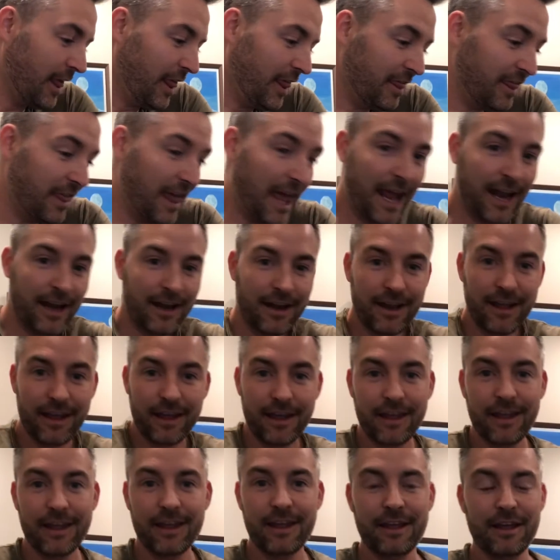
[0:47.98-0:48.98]
then
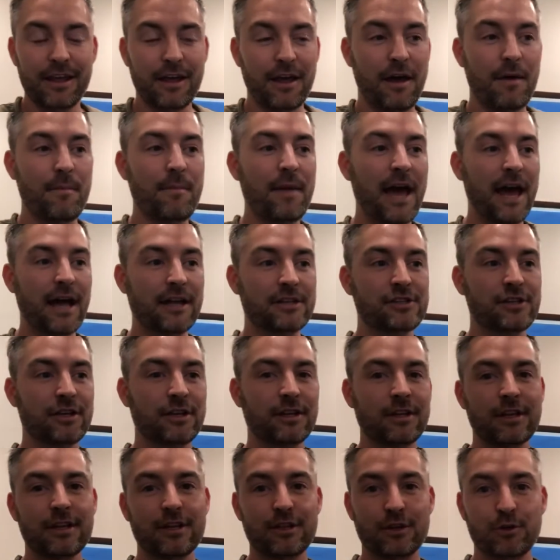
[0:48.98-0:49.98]

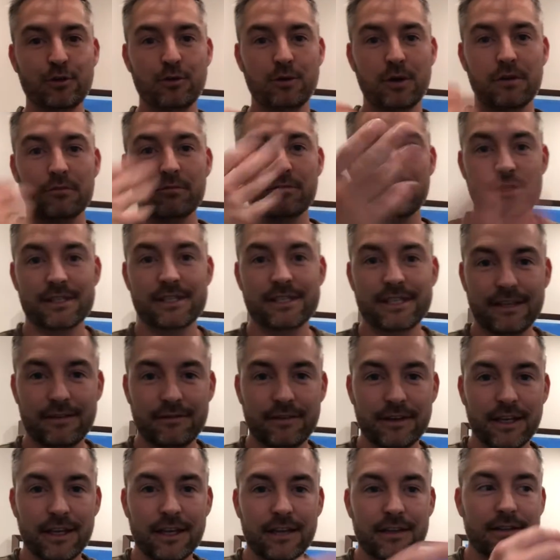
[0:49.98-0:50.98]
imagine you
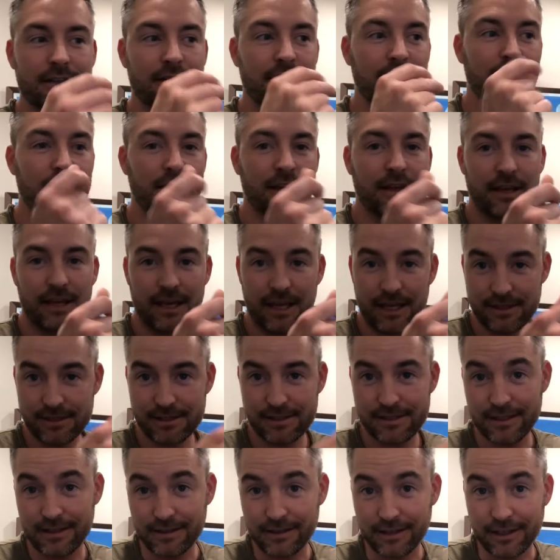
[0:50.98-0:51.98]
receiving it
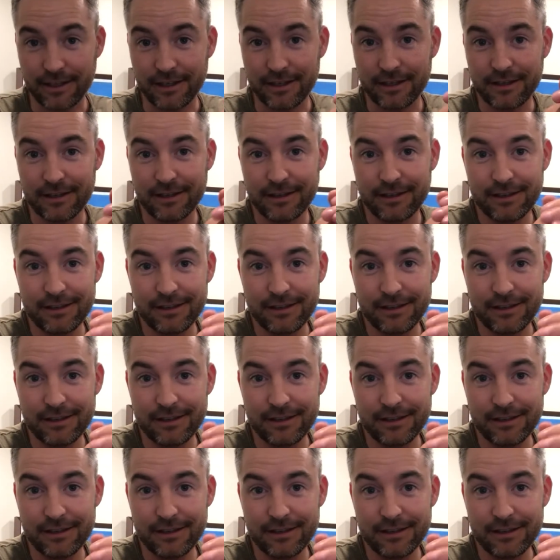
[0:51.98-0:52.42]
instantly.